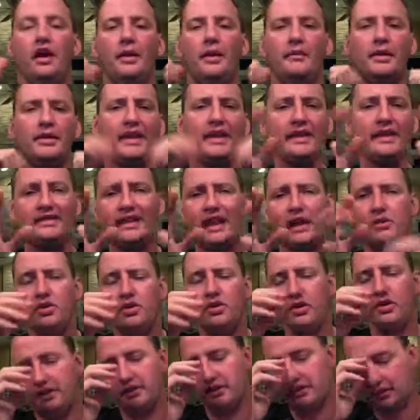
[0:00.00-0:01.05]
But that's not
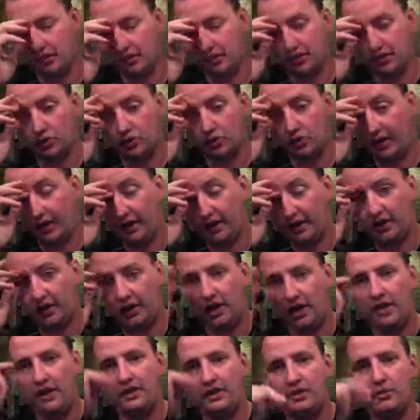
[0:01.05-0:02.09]
really the story here.
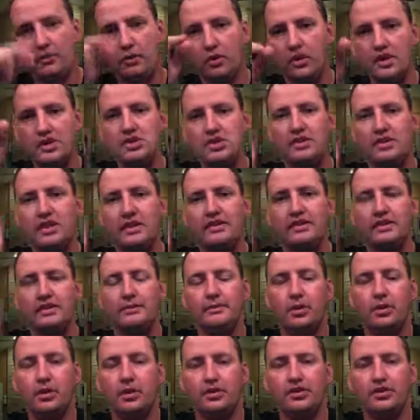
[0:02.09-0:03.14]
The more interesting
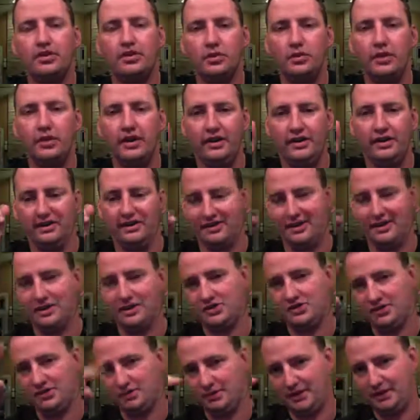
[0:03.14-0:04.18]
part of the story here, that
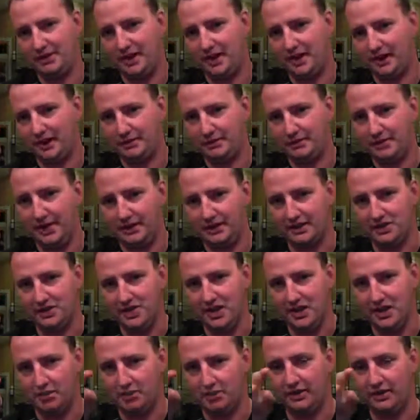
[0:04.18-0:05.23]
was just me tying it back to
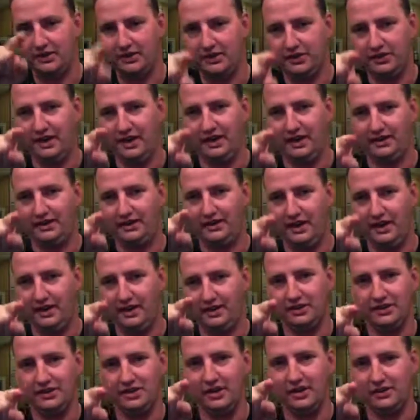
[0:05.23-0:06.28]
SharePoint, so you can't say I
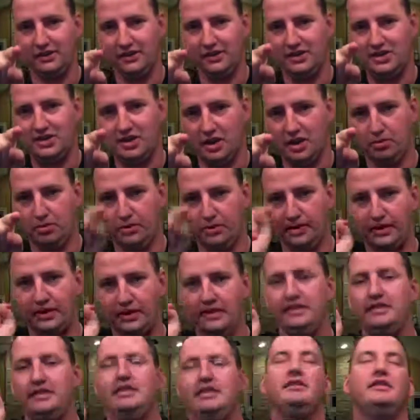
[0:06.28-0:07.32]
didn't know any SharePoint
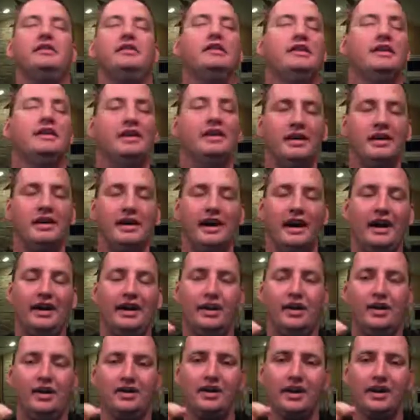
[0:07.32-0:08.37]
content. I
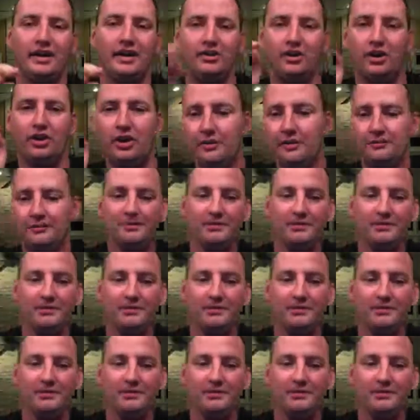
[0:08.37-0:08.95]
know how you guys are.